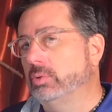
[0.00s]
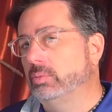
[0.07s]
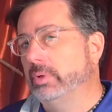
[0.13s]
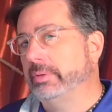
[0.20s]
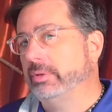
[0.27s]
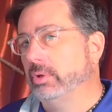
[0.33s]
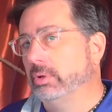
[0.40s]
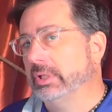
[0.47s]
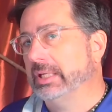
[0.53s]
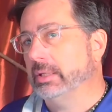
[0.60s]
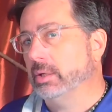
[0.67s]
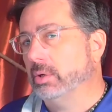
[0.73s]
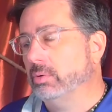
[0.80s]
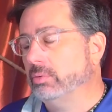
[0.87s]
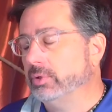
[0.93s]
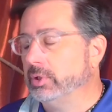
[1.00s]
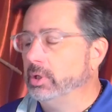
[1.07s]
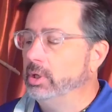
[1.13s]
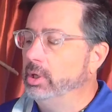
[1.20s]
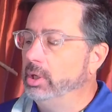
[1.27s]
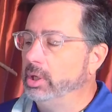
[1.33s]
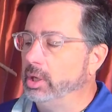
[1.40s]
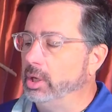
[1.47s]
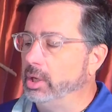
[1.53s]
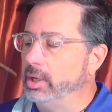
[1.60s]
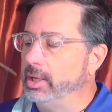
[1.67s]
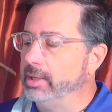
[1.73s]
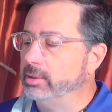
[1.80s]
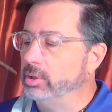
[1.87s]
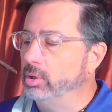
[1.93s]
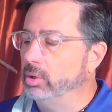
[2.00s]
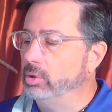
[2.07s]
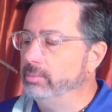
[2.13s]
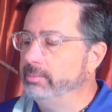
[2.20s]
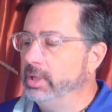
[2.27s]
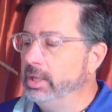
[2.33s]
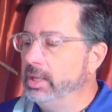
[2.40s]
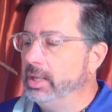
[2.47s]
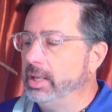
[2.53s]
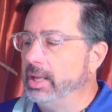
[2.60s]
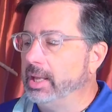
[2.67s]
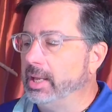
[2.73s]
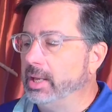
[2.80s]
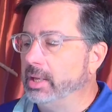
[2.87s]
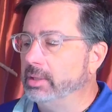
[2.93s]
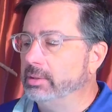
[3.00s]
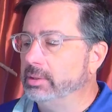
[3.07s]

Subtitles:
with your kiddos at home. And